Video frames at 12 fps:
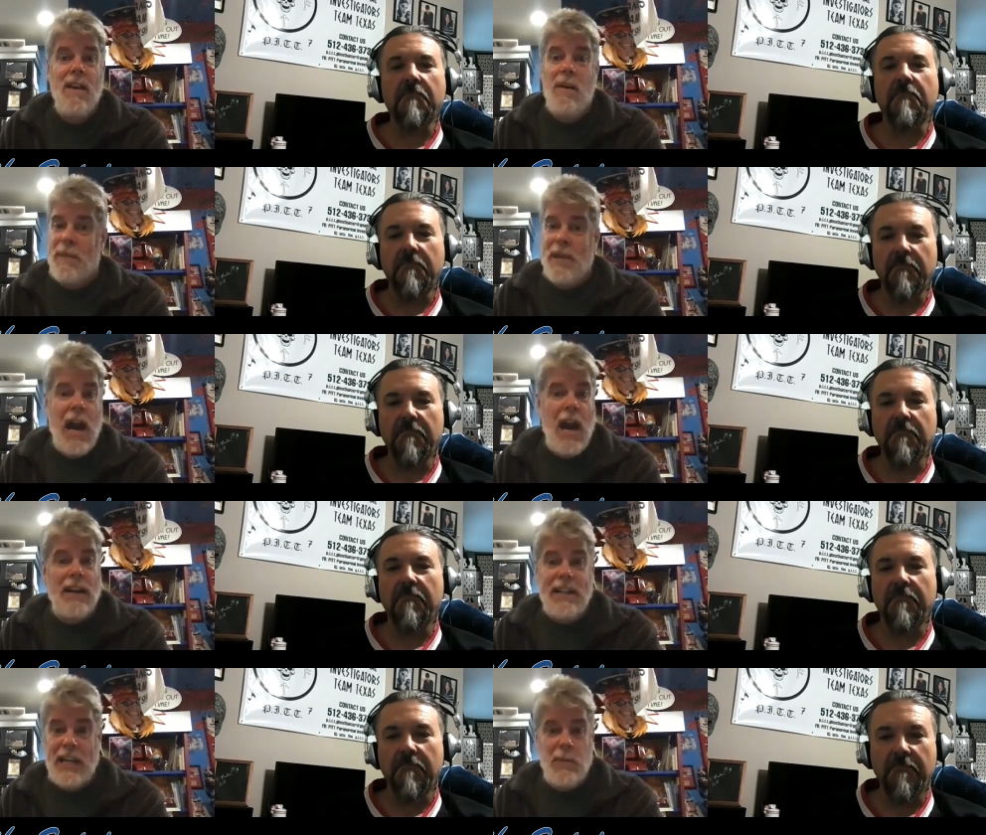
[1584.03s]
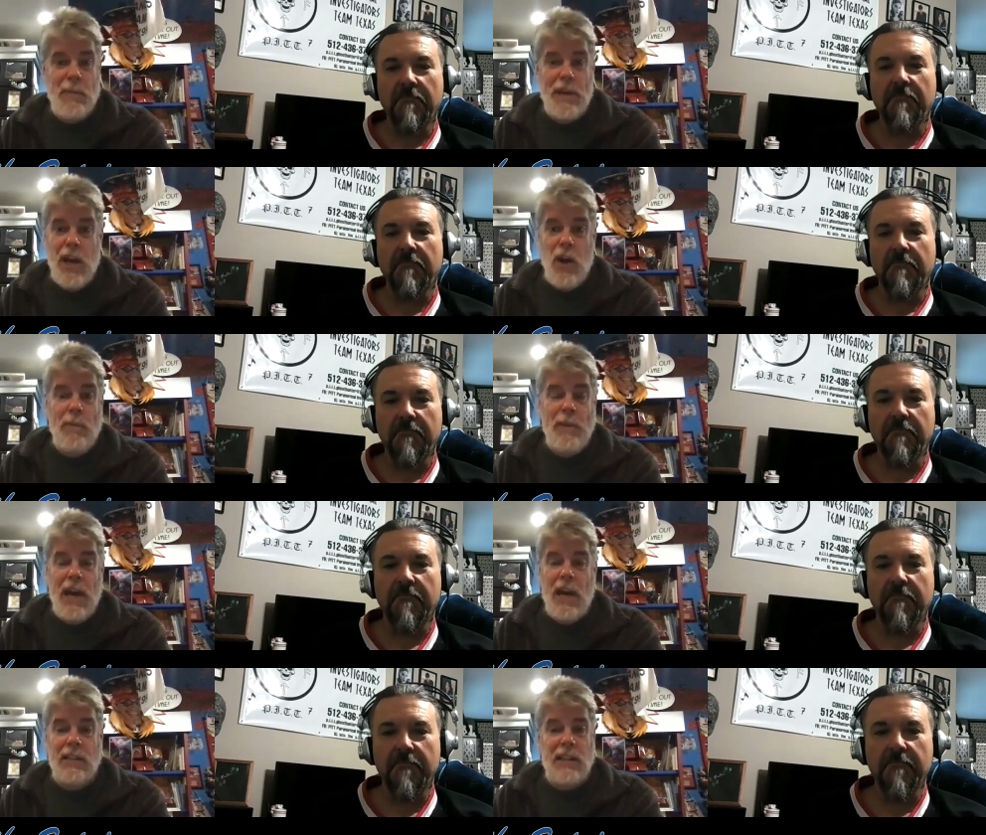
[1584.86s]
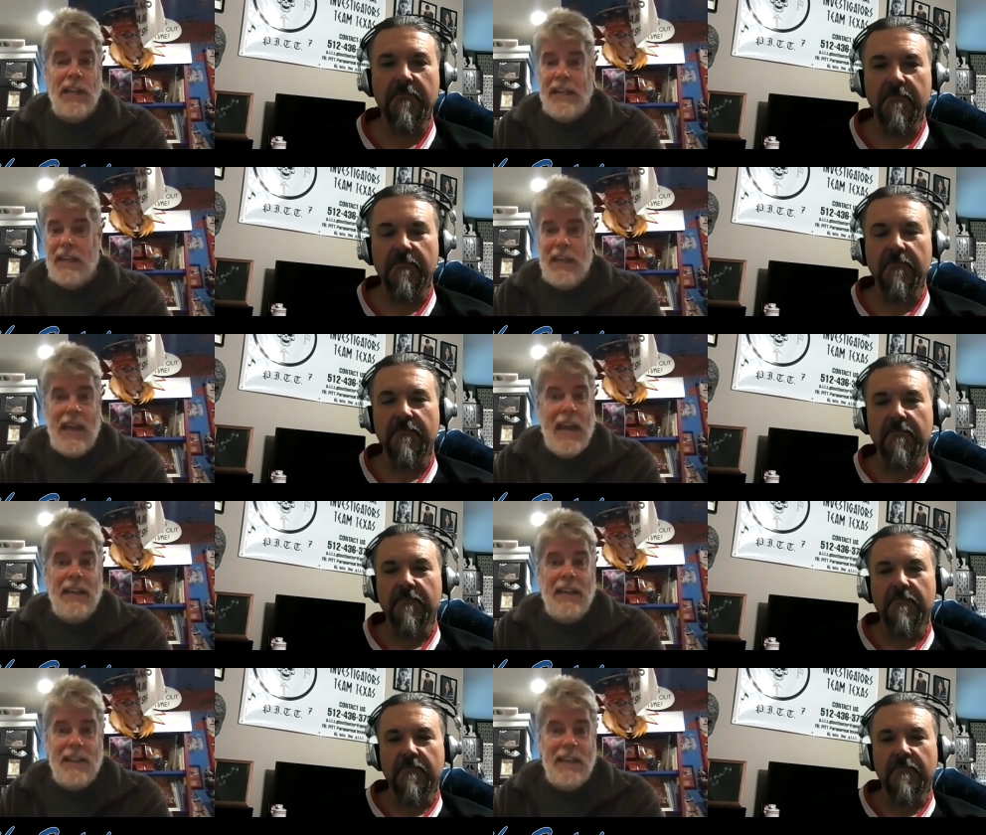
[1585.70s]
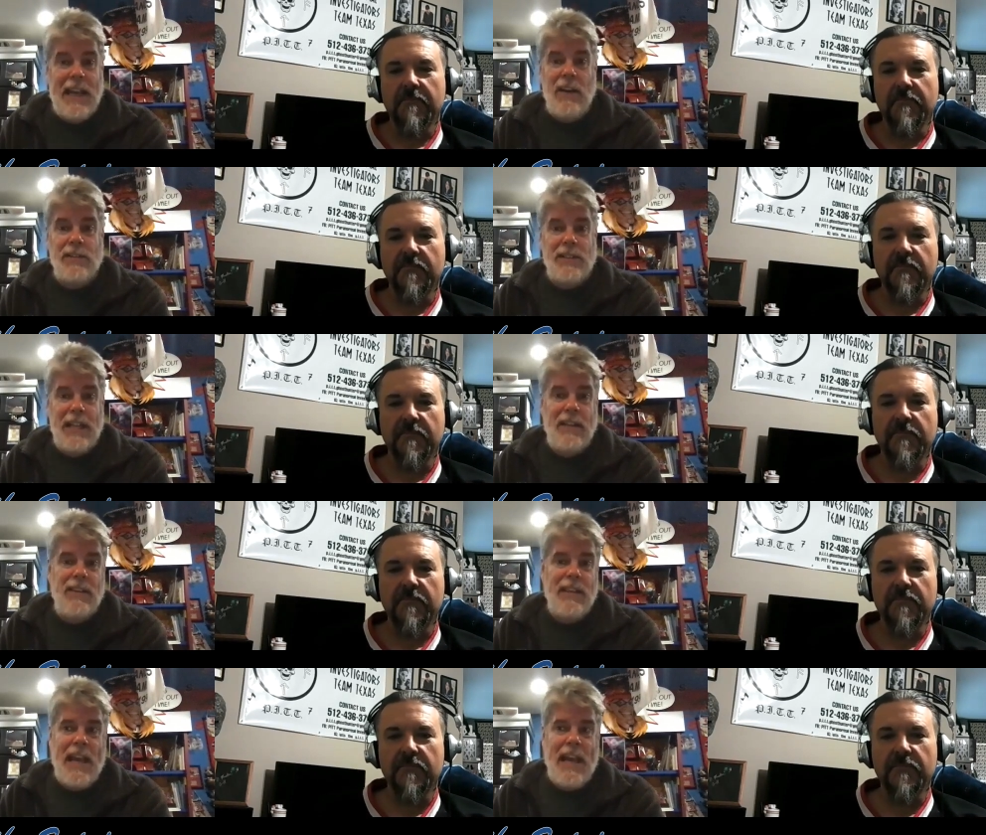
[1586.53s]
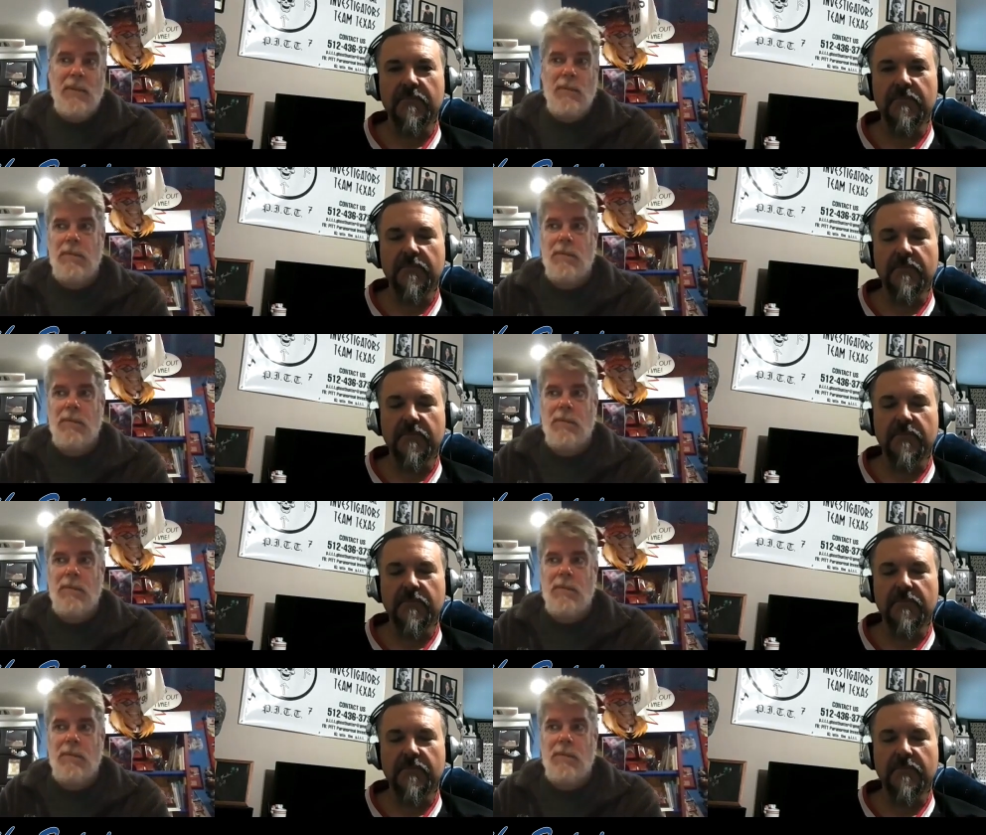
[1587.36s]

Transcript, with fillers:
Speaker 1: Beyond HBO, beyond like anything else, they had.